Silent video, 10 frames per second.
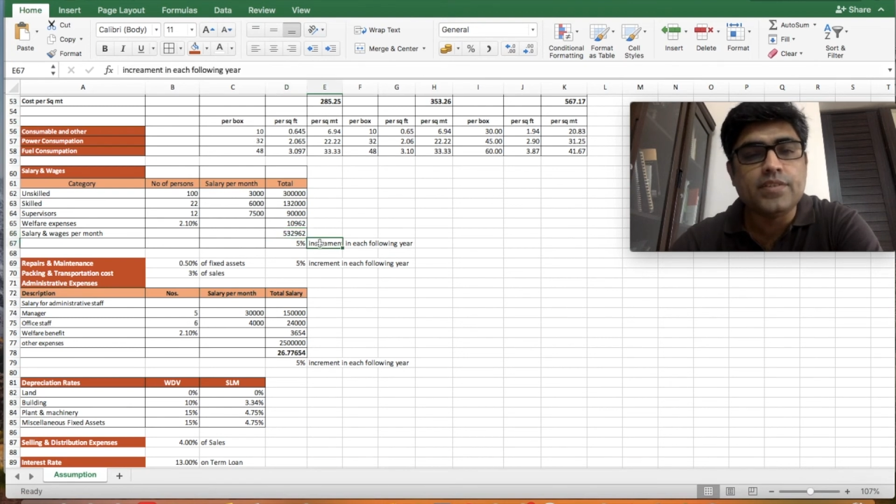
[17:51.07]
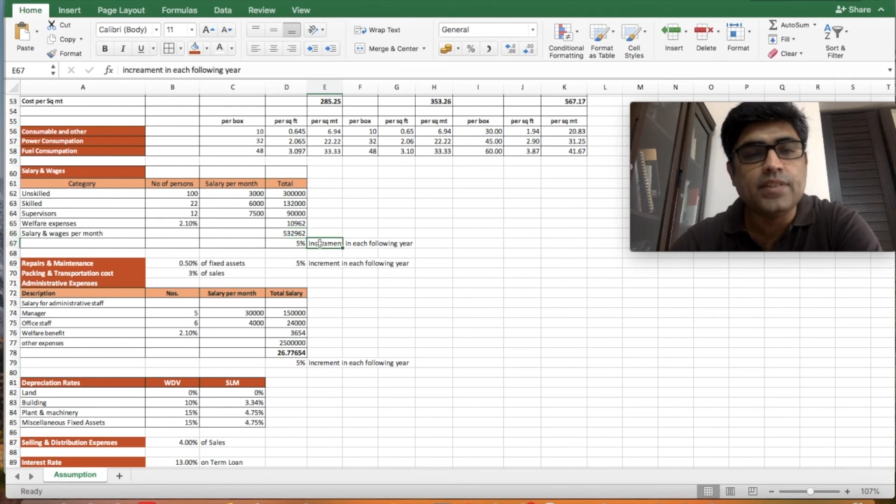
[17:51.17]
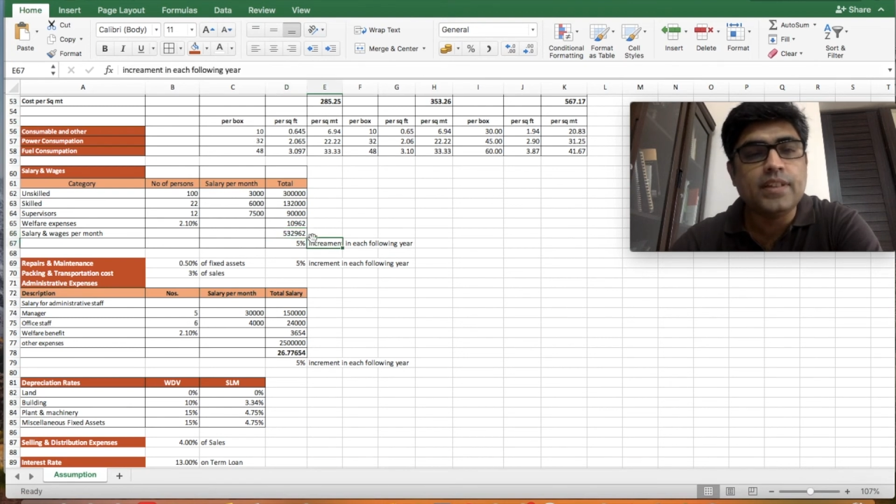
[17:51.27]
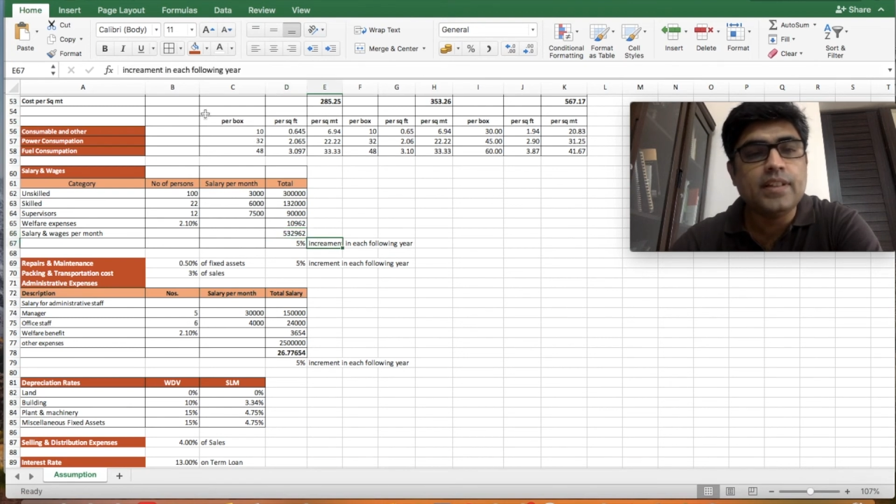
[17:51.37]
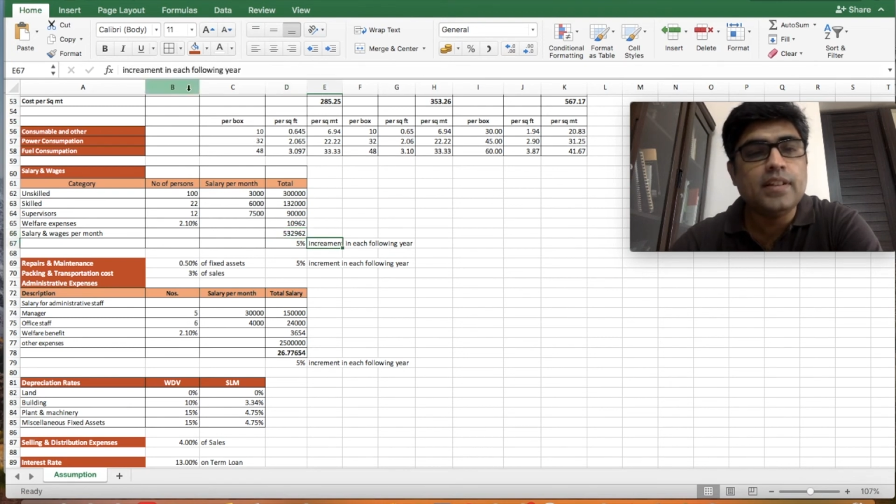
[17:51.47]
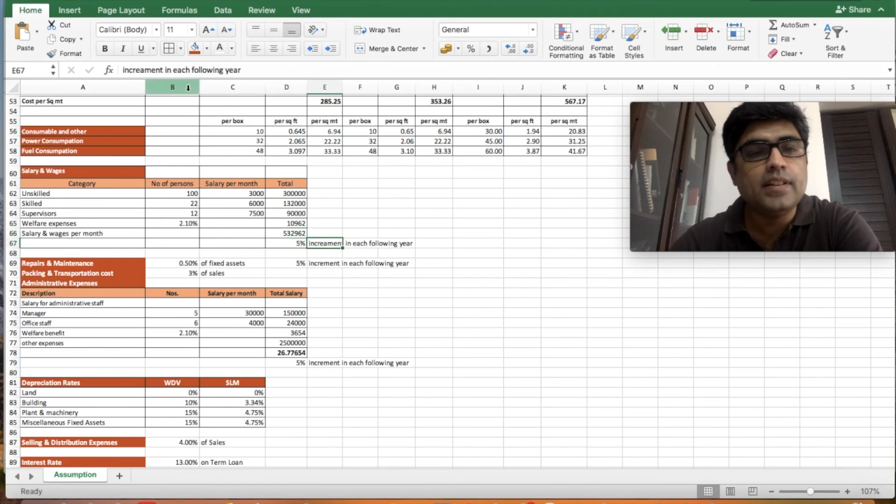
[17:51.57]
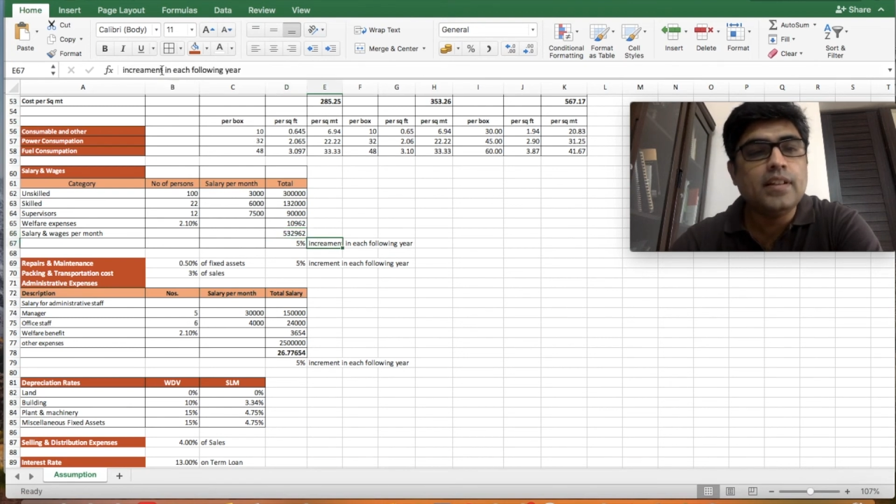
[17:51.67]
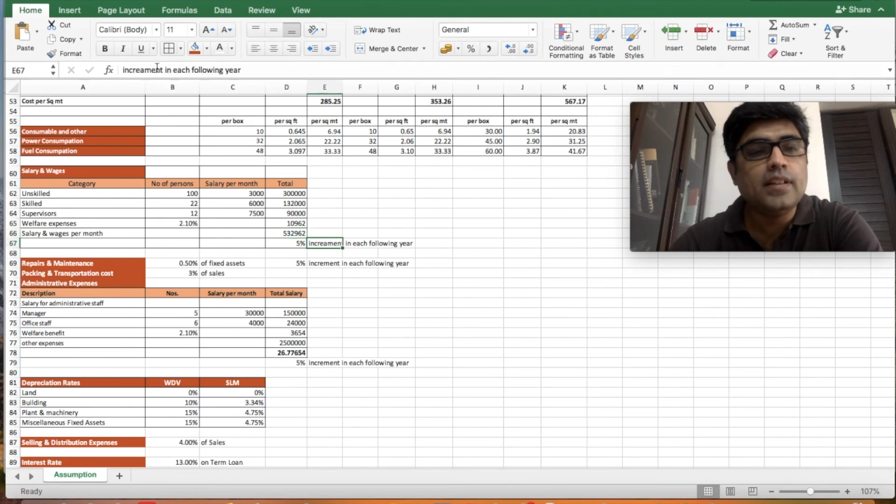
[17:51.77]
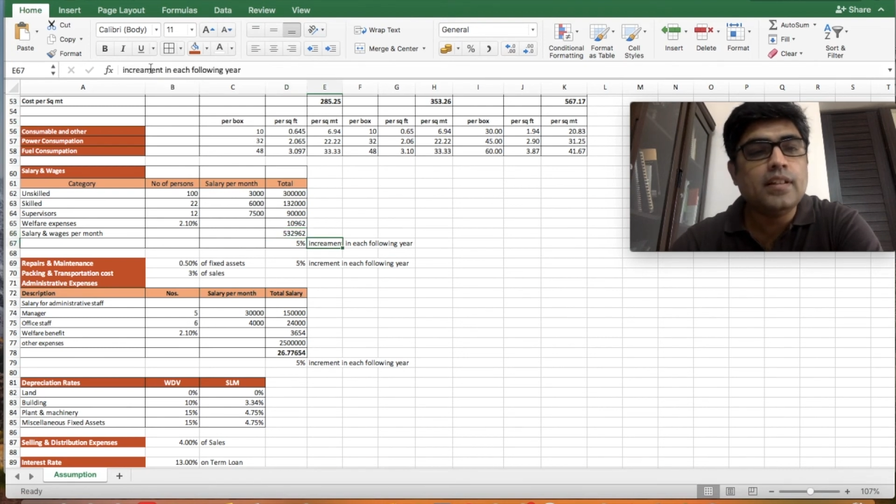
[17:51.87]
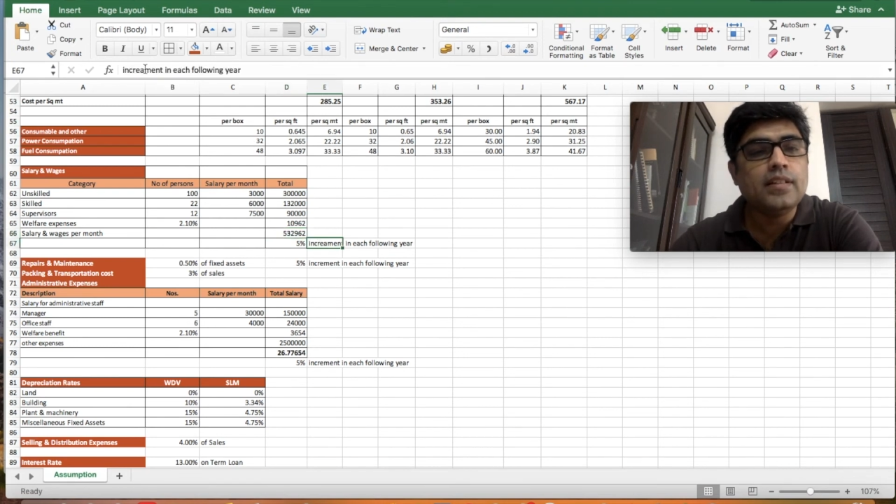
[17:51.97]
right?
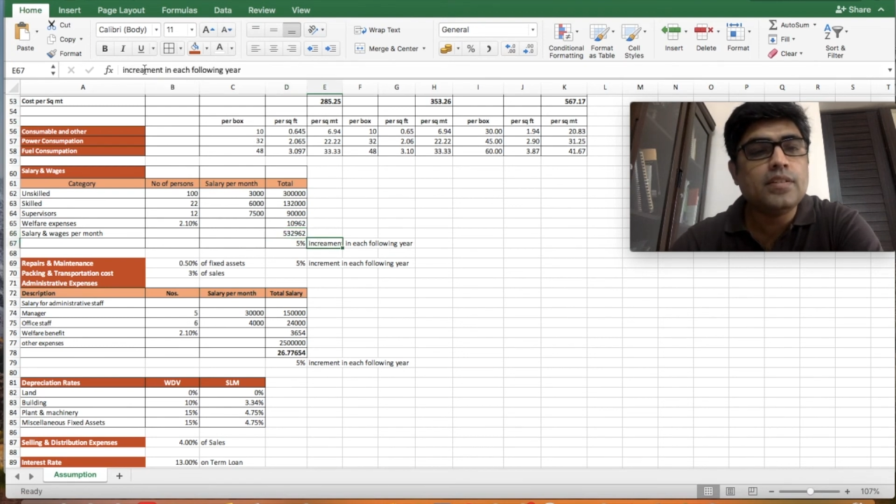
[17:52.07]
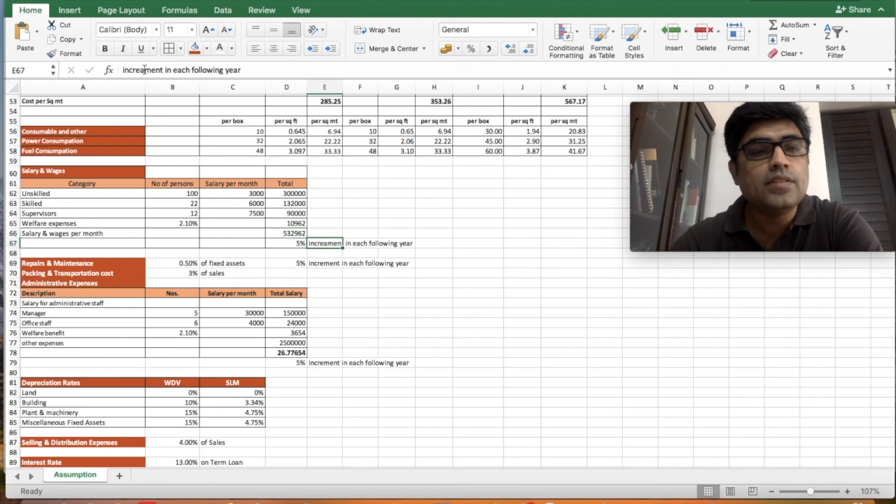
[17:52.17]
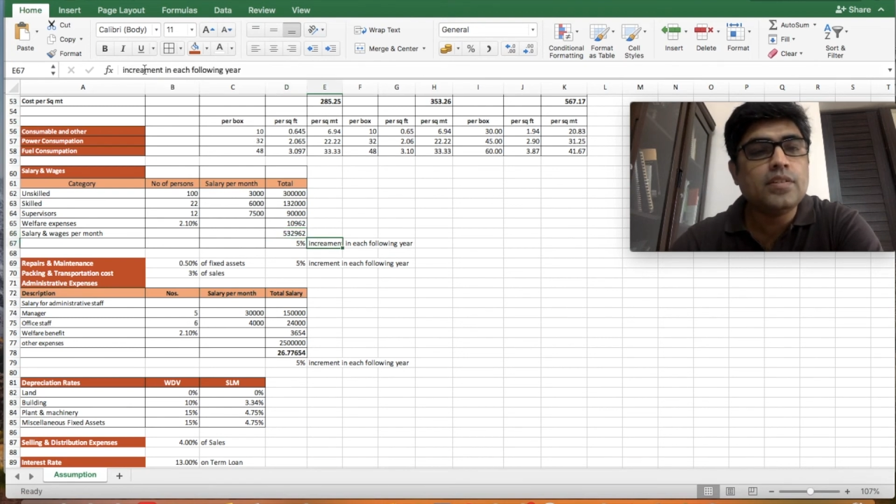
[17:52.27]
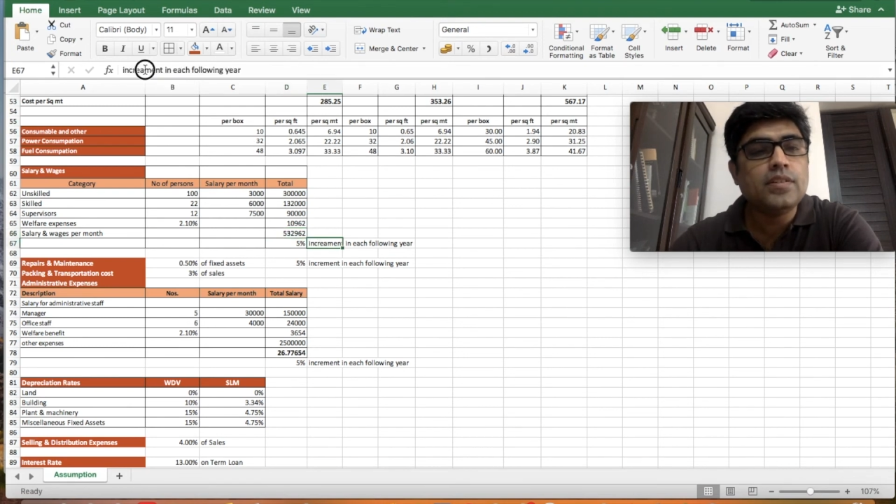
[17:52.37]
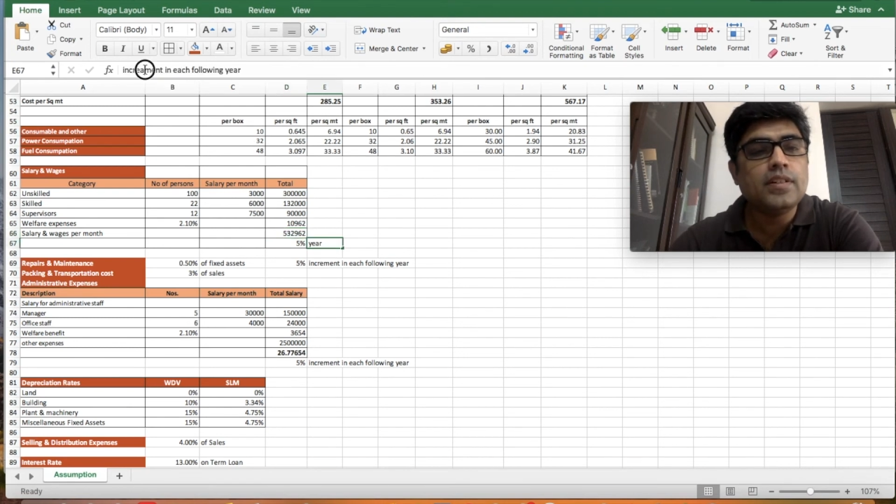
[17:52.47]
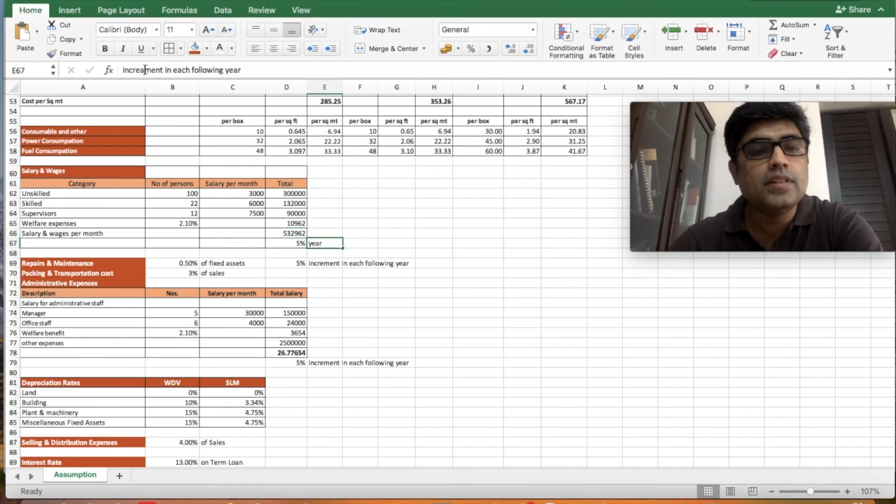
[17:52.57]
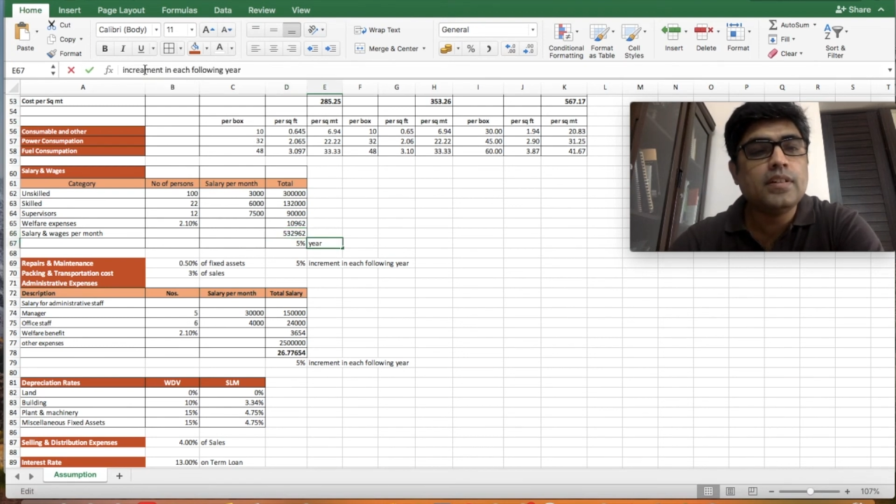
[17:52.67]
Sorry.